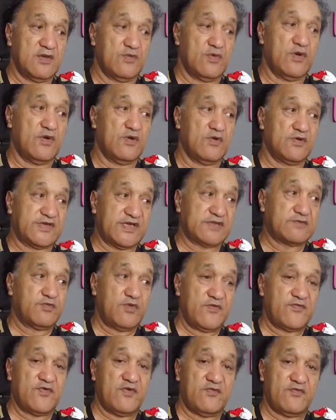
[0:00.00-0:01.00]
will get
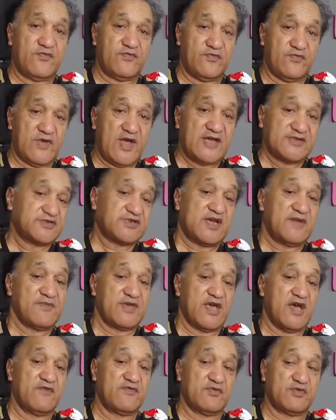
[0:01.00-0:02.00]
whiff of us
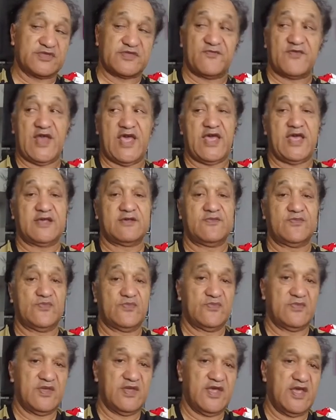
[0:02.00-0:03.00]
coming over with the flag
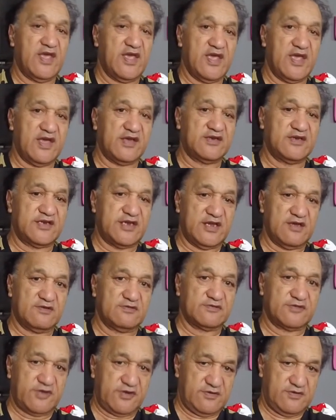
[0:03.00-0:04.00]
and
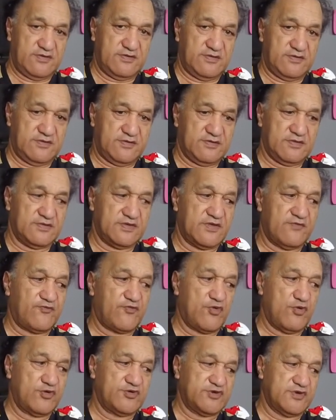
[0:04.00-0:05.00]
deal to the
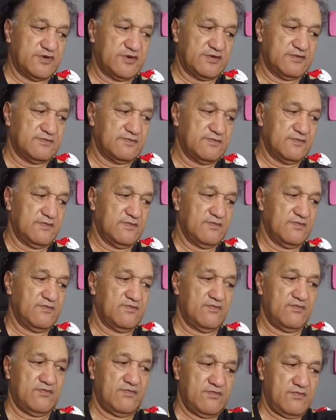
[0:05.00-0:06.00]
fraudulent
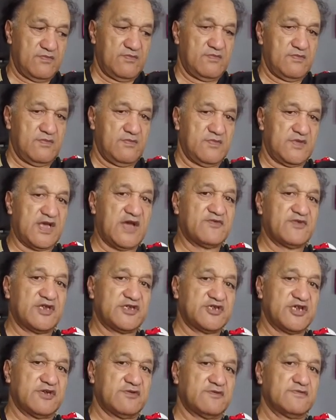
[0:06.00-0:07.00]

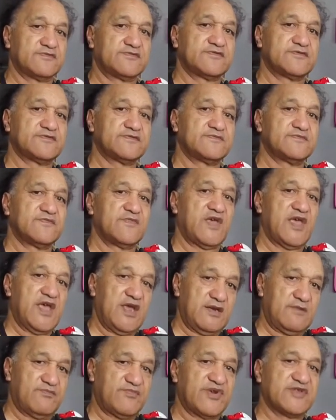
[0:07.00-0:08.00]
governor generals
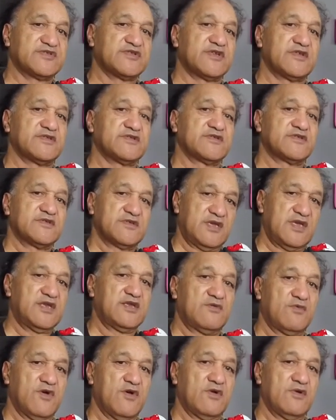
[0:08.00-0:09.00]
and presidents
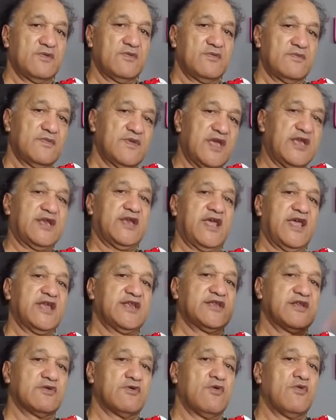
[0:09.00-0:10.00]
in the world and
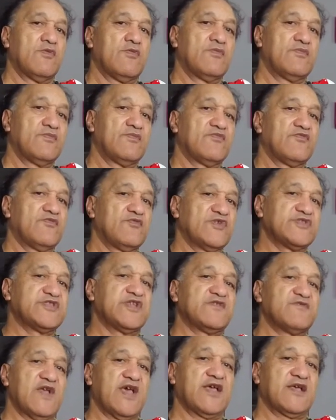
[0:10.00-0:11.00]
in the all with
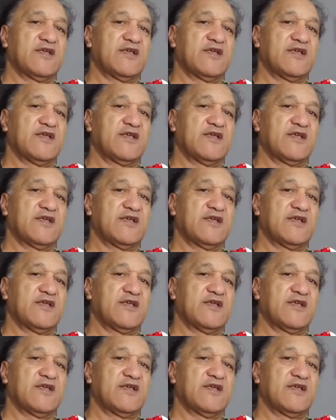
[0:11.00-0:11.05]
their